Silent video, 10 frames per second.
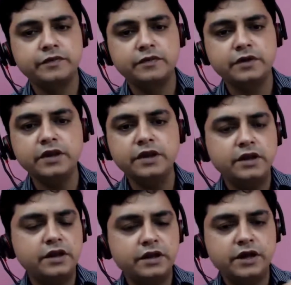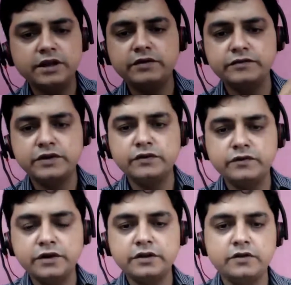Okay, likewise when you
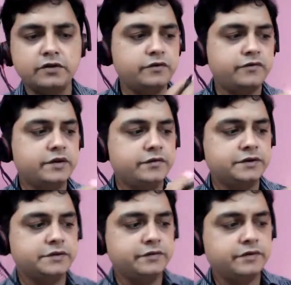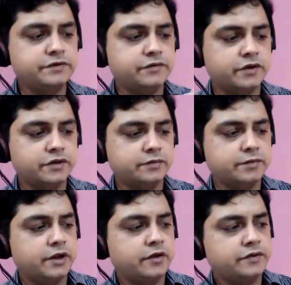work on 5 events, for example,
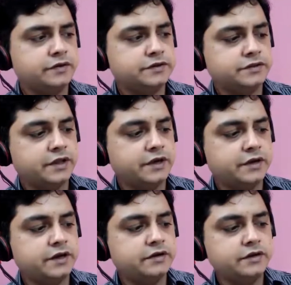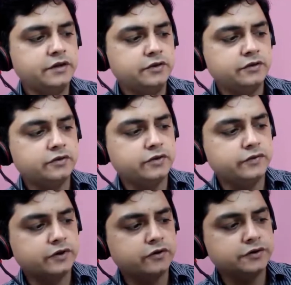after this 8 you're going to
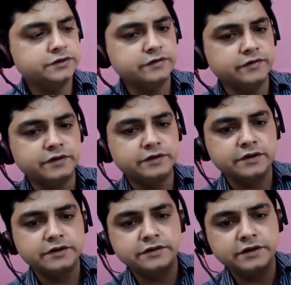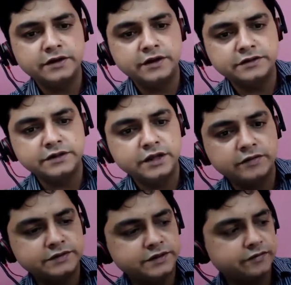work on this event with intensity level
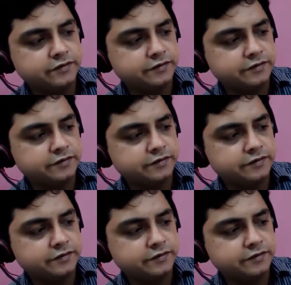7,